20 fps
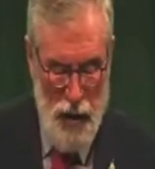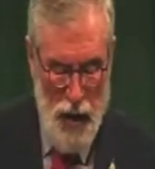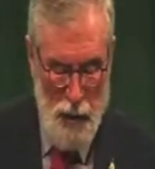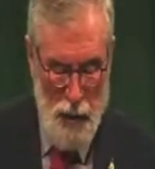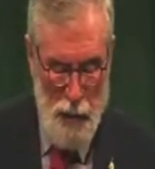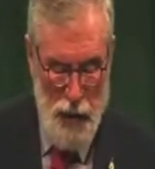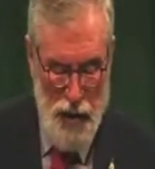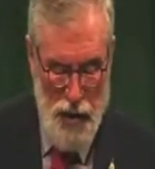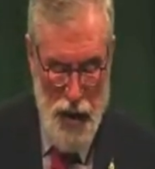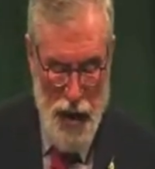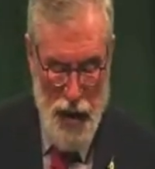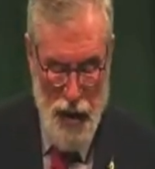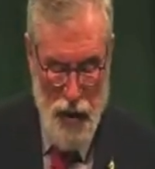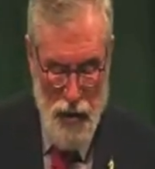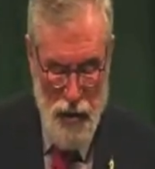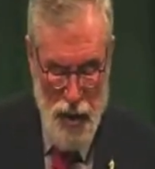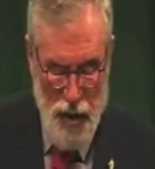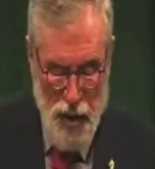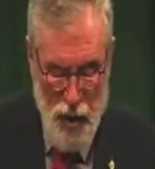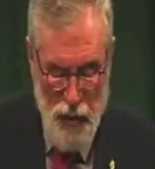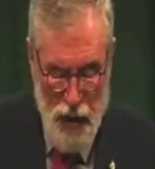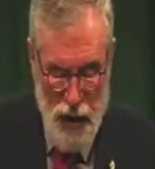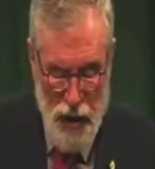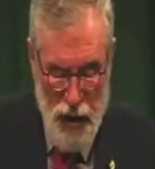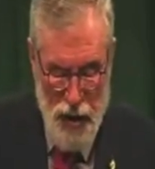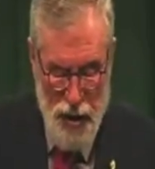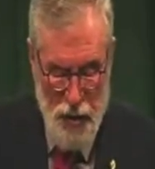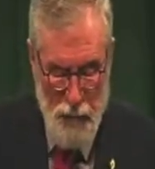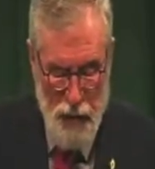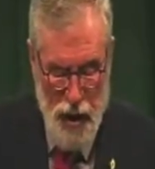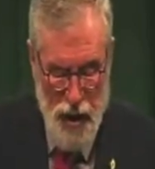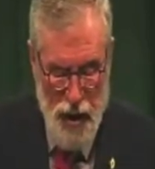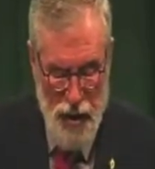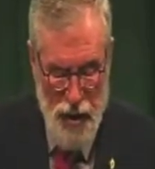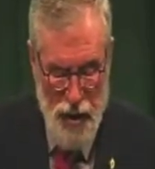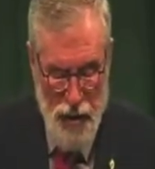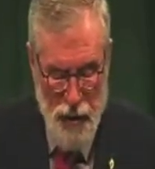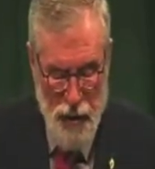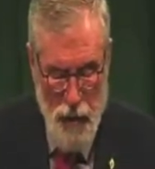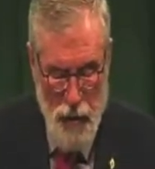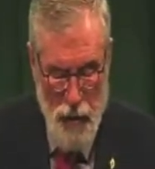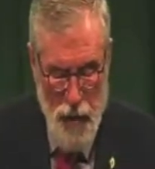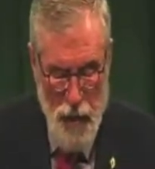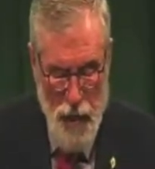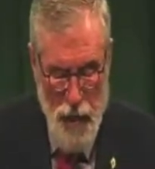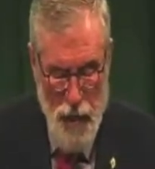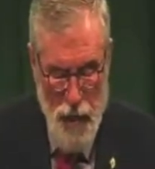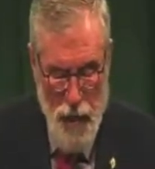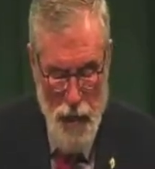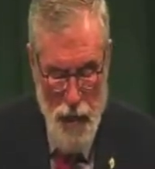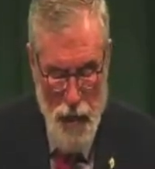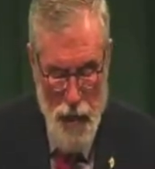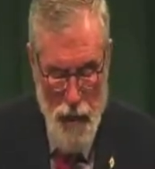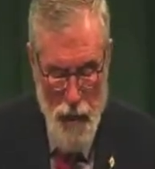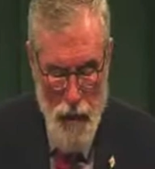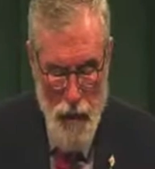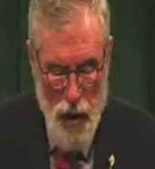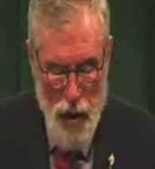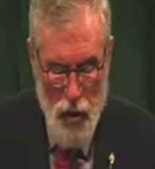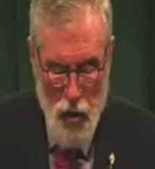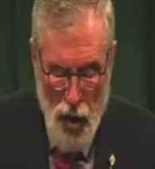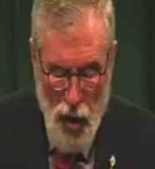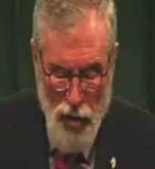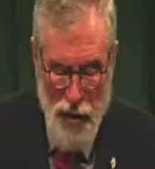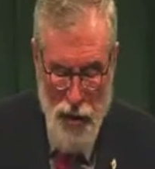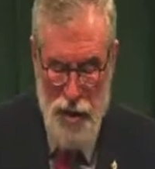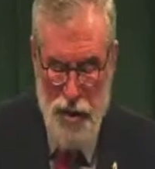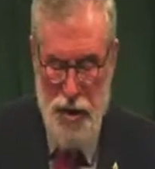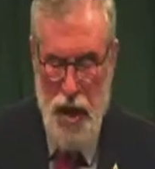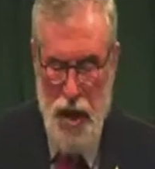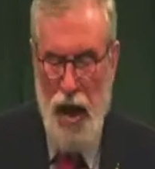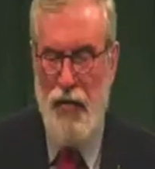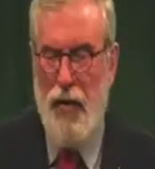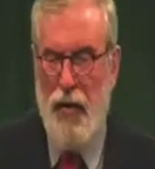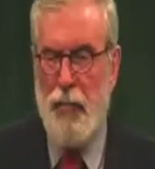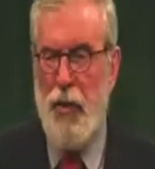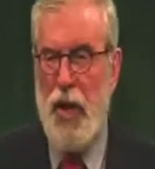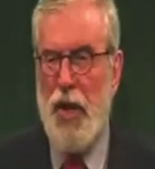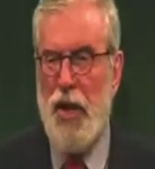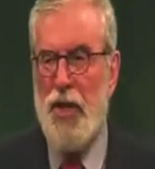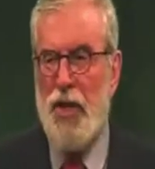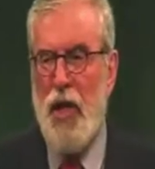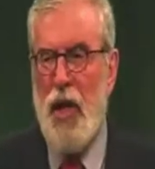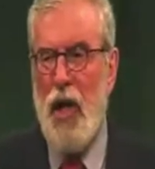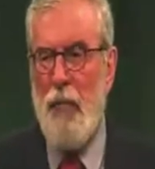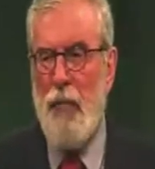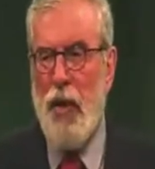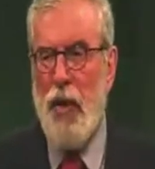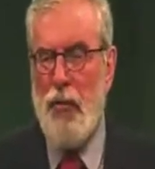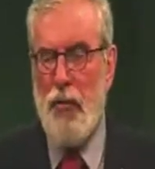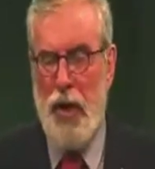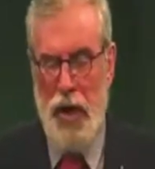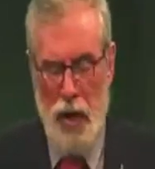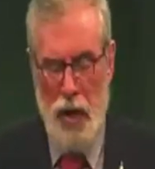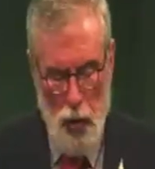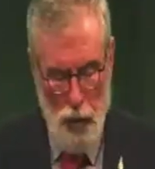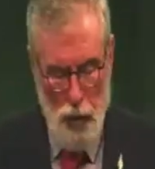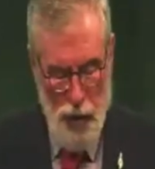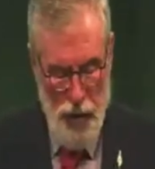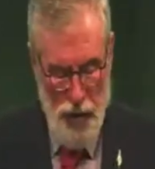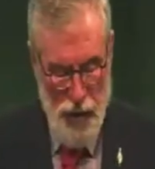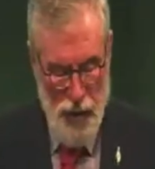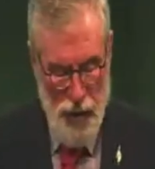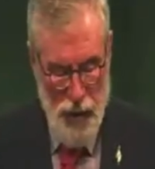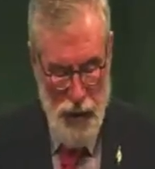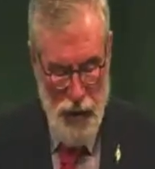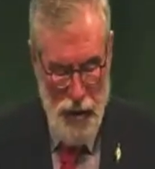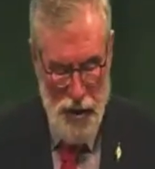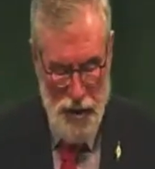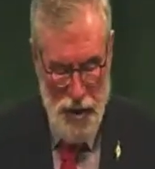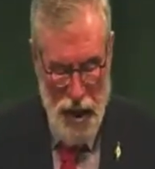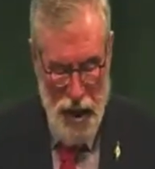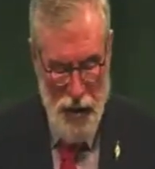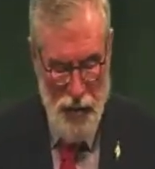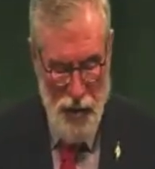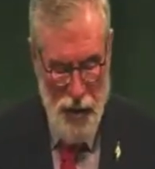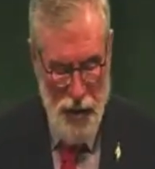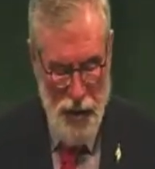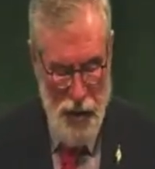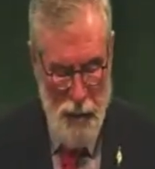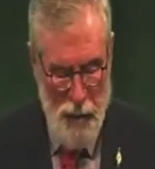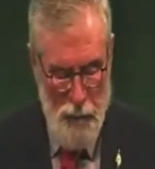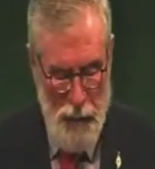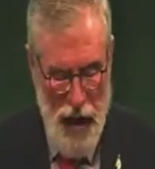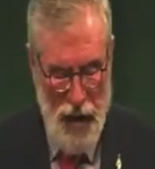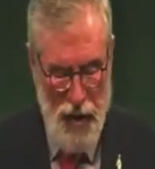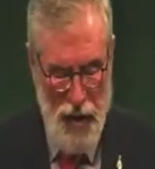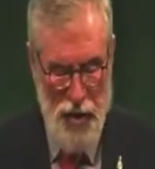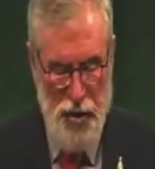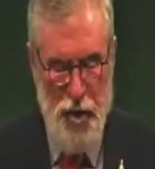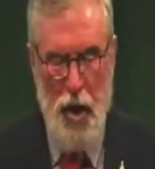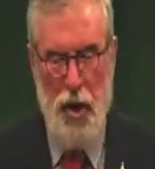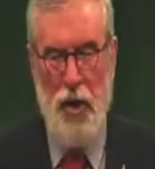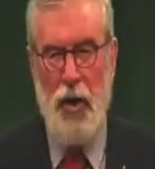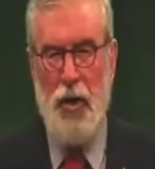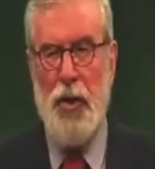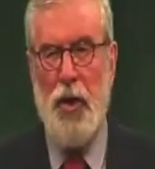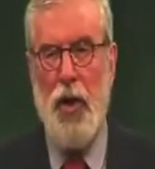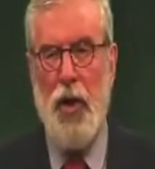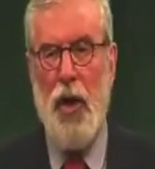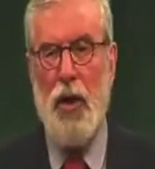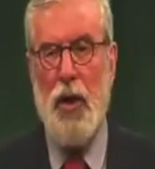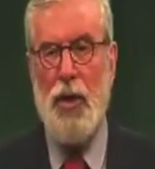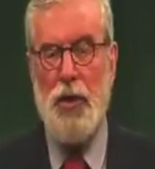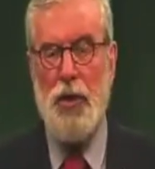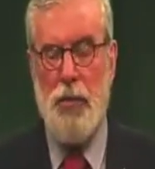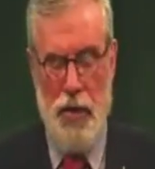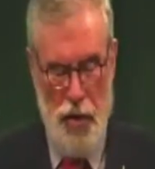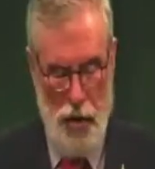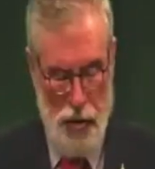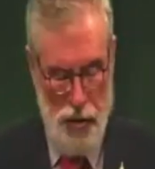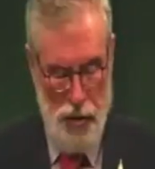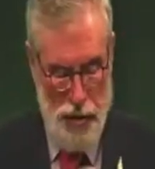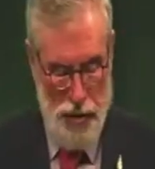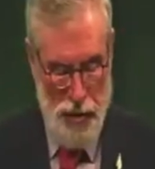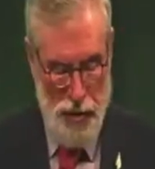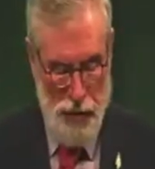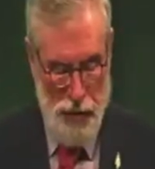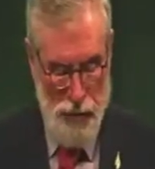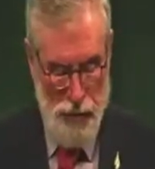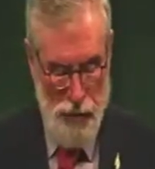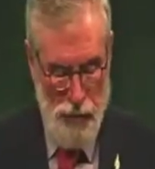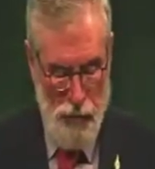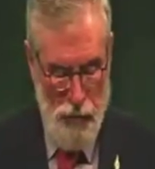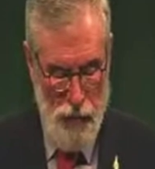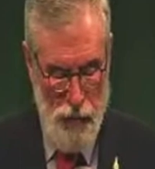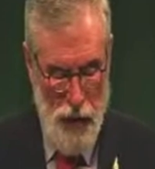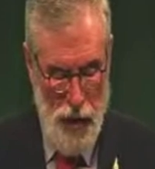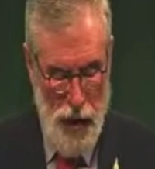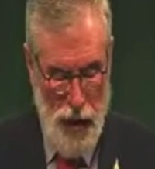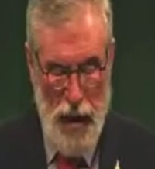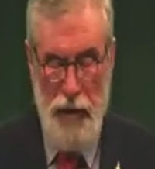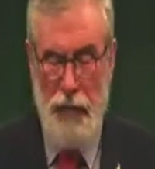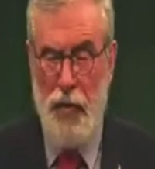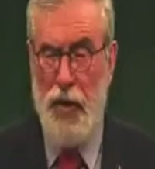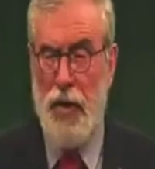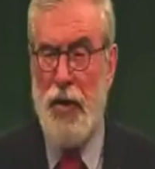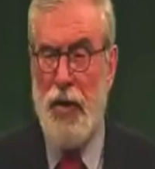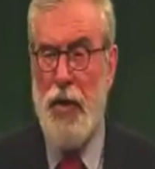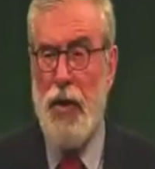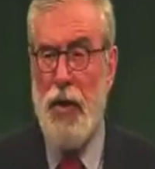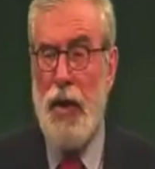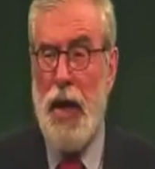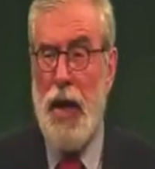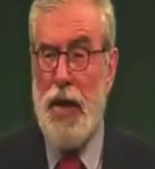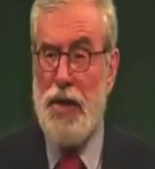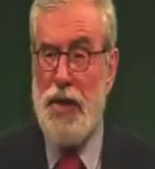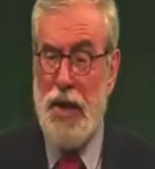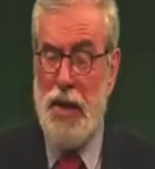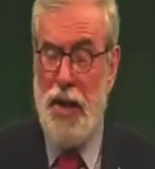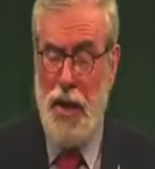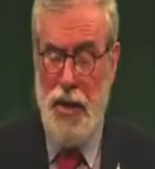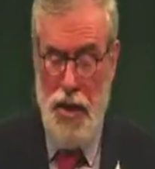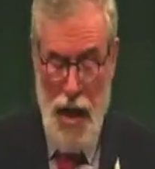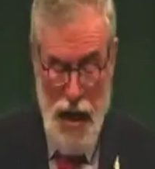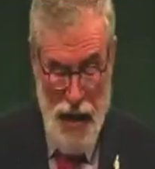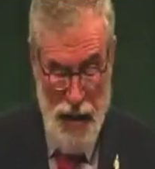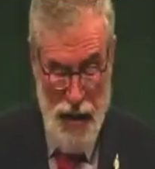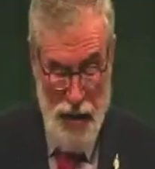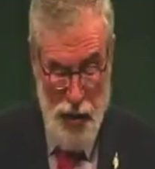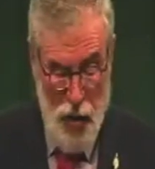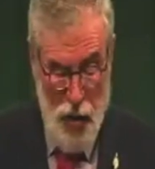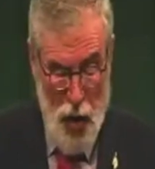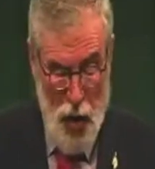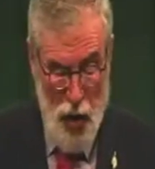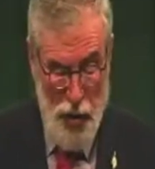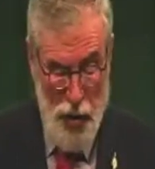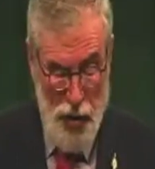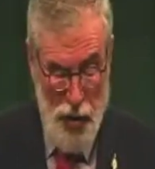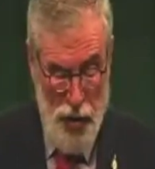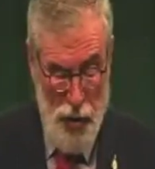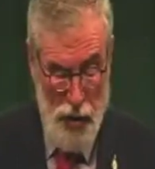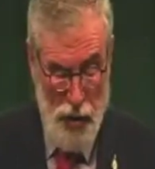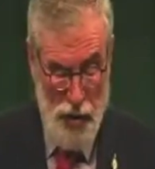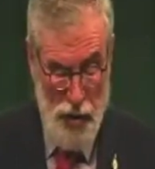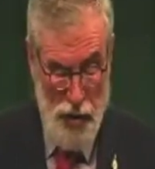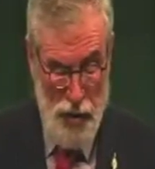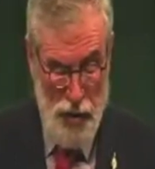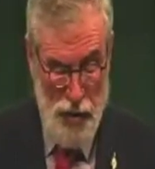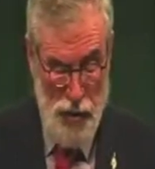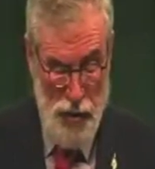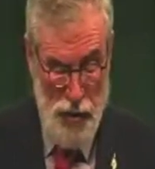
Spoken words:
and particularly to Irish America. Around this time, the British government reopened secret back-channel talks with us, even as they denied talking to us.